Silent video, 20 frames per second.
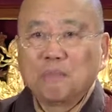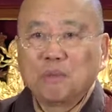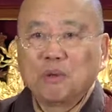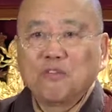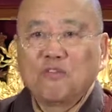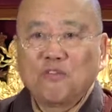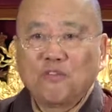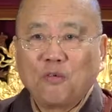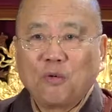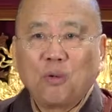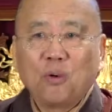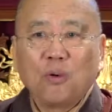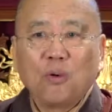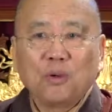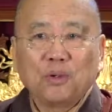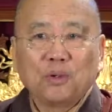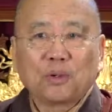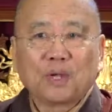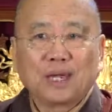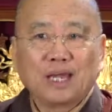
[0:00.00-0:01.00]

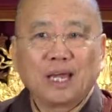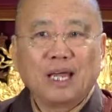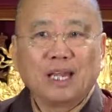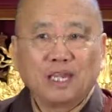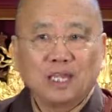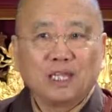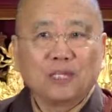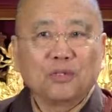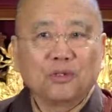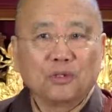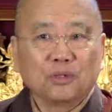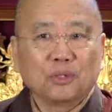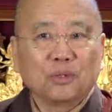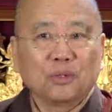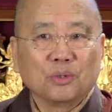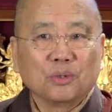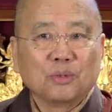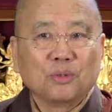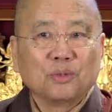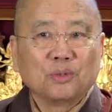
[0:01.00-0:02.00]
before you get
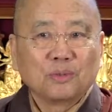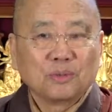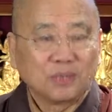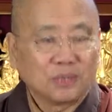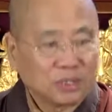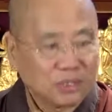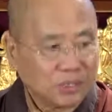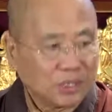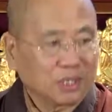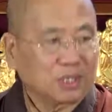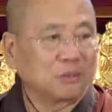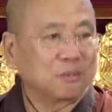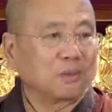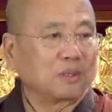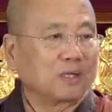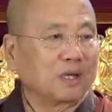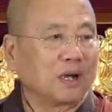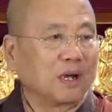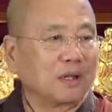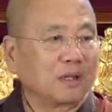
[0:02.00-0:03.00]
into
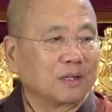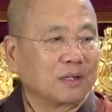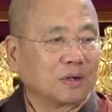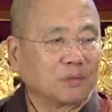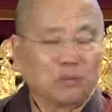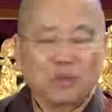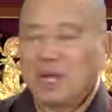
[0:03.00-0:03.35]
Satipatthana.